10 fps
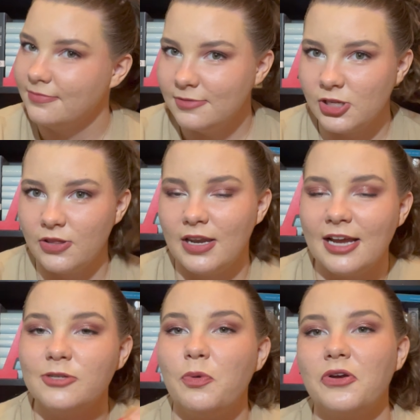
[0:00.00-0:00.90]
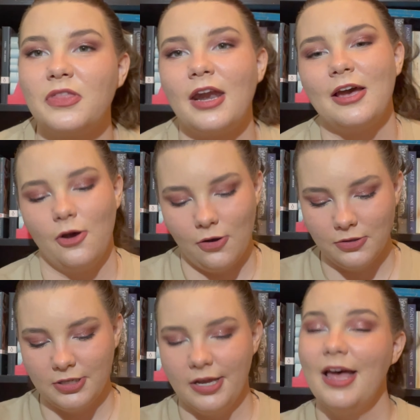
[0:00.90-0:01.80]
So the next book that I
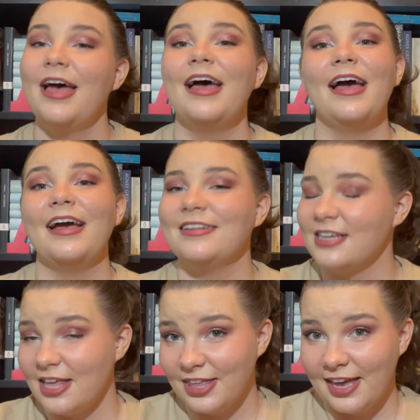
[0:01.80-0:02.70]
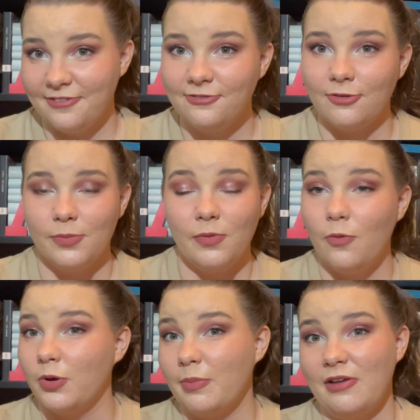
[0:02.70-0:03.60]
got is another gift from
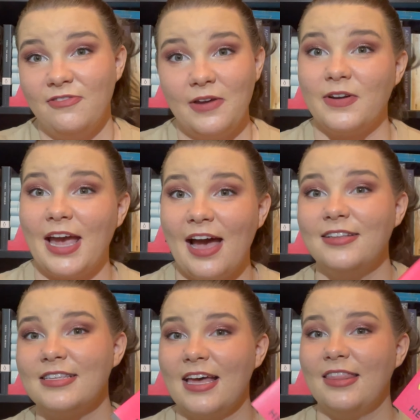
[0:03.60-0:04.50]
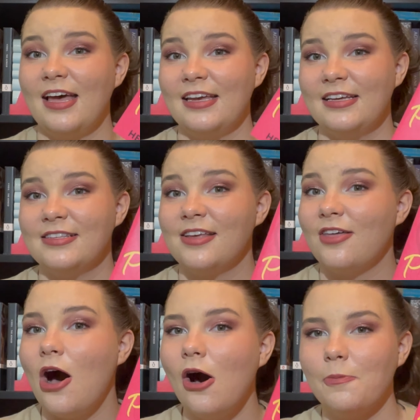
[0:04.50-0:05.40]
one of my favourite cats, and that is The
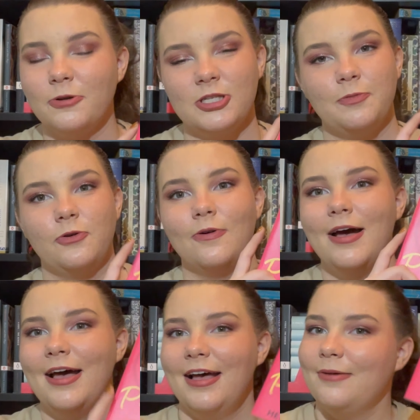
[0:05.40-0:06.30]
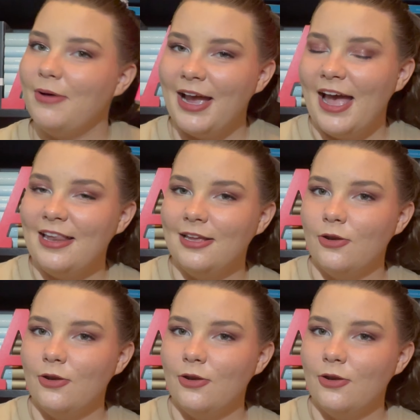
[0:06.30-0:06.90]
Heart Principle by Helen